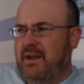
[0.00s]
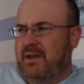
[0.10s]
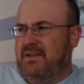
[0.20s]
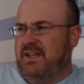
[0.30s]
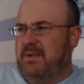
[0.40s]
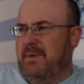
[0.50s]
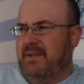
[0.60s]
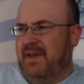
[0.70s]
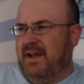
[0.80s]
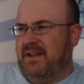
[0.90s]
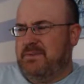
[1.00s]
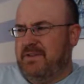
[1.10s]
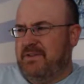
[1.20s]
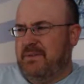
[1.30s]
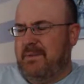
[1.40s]
neat about that. It's
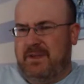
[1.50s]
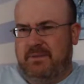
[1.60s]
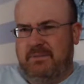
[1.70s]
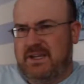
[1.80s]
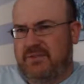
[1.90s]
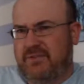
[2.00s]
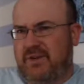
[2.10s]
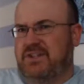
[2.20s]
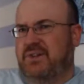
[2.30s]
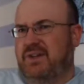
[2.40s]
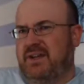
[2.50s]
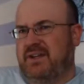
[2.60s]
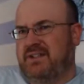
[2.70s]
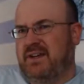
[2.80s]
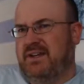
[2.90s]
definitely made me take a fresh look at
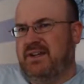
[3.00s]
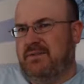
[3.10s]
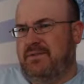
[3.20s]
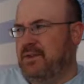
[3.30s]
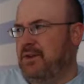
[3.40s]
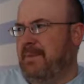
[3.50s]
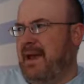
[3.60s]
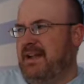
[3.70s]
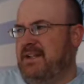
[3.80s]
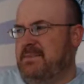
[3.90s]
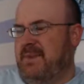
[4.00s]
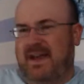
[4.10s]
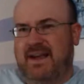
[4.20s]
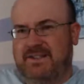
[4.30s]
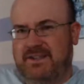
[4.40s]
Kentucky if you look back at its
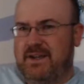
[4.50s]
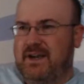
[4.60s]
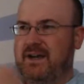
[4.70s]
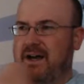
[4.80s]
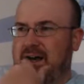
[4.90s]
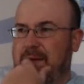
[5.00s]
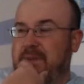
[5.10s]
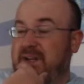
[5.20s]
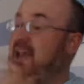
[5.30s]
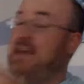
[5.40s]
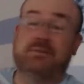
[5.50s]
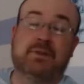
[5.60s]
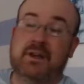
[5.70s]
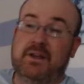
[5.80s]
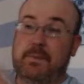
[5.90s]
past. But again,
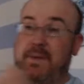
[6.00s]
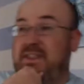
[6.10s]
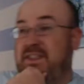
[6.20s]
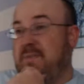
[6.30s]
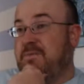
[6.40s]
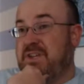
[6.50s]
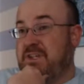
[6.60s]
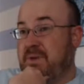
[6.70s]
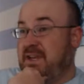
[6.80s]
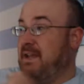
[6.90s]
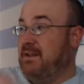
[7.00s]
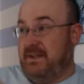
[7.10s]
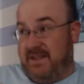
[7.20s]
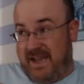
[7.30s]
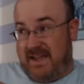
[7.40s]
the big theme for this weekend
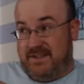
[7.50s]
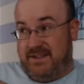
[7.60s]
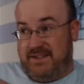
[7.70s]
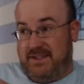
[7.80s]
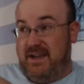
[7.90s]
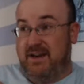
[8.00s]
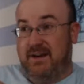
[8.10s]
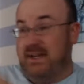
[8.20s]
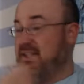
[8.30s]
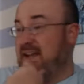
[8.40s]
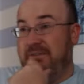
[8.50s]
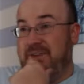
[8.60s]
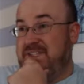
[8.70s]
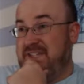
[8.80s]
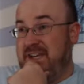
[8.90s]
at Kansas here, it definitely
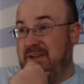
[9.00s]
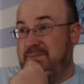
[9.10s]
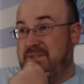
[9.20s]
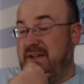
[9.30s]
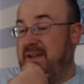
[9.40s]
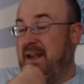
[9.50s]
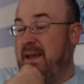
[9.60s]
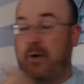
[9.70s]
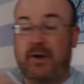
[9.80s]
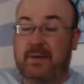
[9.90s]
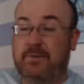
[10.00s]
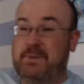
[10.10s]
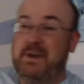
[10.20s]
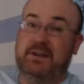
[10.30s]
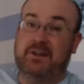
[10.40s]
seems, and MRN was
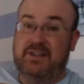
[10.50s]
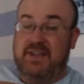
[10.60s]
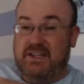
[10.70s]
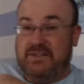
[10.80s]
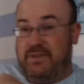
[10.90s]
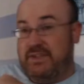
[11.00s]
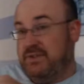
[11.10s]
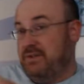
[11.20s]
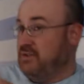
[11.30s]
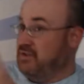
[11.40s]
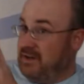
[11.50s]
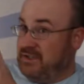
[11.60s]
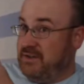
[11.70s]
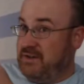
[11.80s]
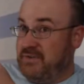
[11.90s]
making a good case for this during the Truck
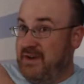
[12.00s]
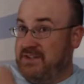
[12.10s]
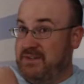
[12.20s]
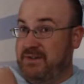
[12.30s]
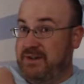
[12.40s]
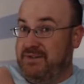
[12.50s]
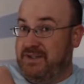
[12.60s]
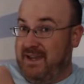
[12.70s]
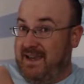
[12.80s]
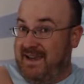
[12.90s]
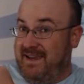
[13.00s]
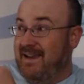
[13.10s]
Series race earlier today,